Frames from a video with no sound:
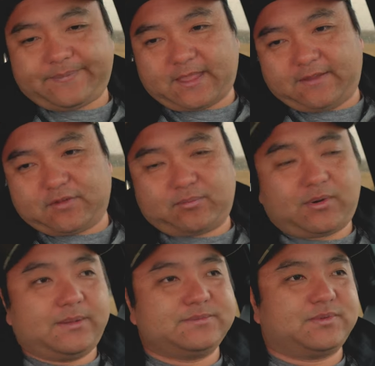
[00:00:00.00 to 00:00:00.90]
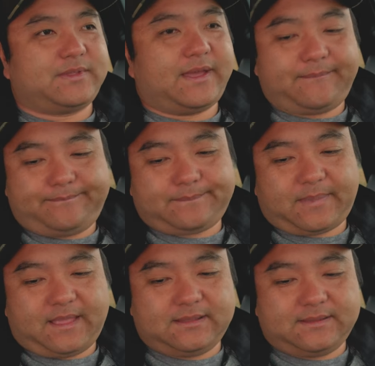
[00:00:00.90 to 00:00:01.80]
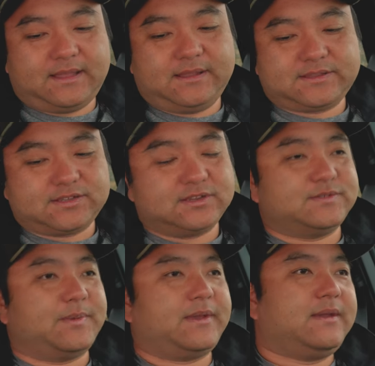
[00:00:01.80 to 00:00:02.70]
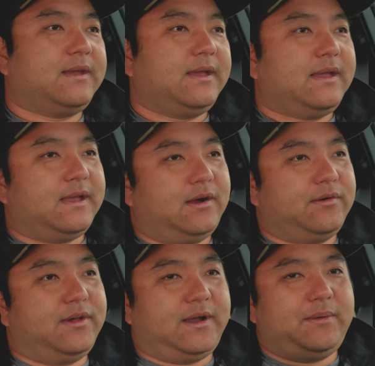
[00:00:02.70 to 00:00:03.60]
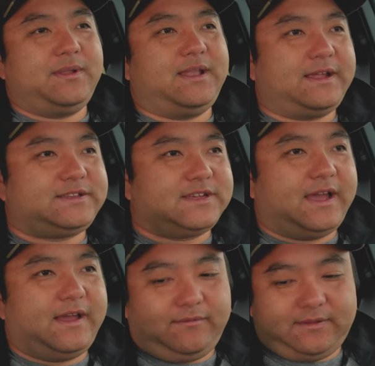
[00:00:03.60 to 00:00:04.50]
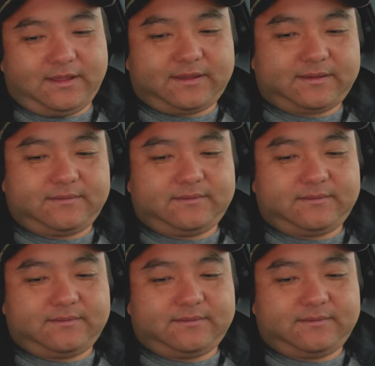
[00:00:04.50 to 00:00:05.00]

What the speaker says: I have no problems with that. That looks good to me. Although I would like to have, like,